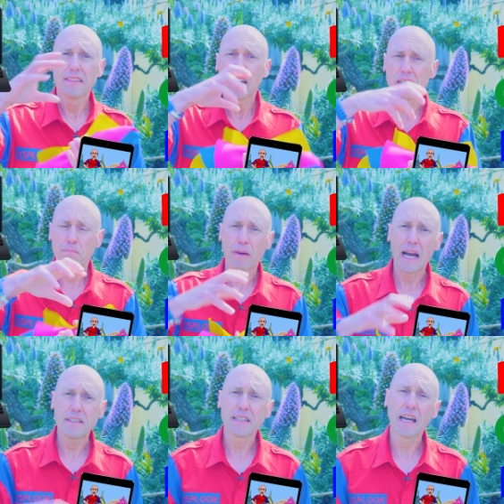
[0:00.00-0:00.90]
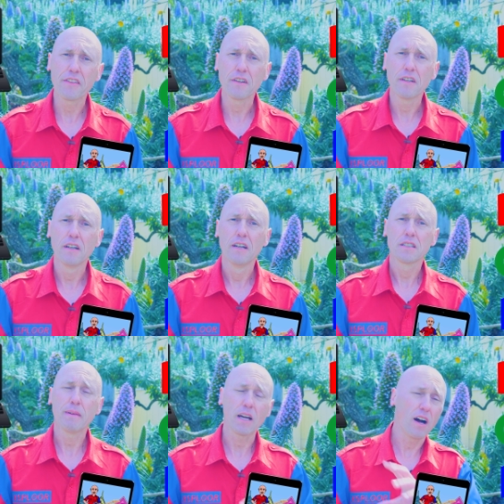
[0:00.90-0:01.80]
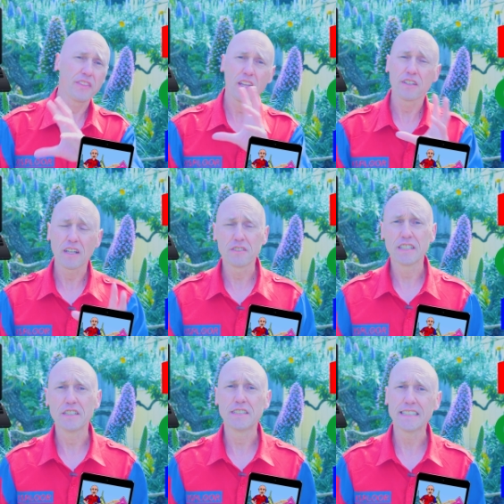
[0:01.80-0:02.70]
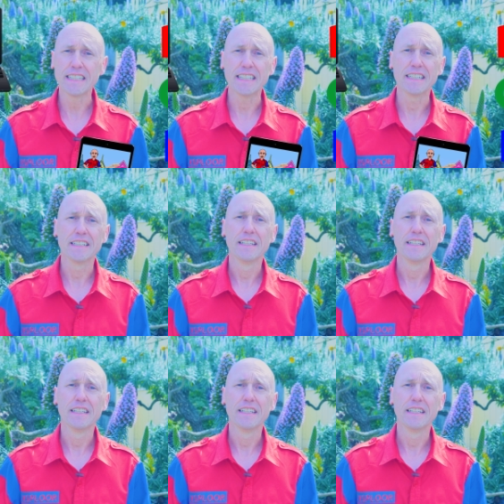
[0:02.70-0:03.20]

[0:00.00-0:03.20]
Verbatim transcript: that combine together to make all the other colors that you see.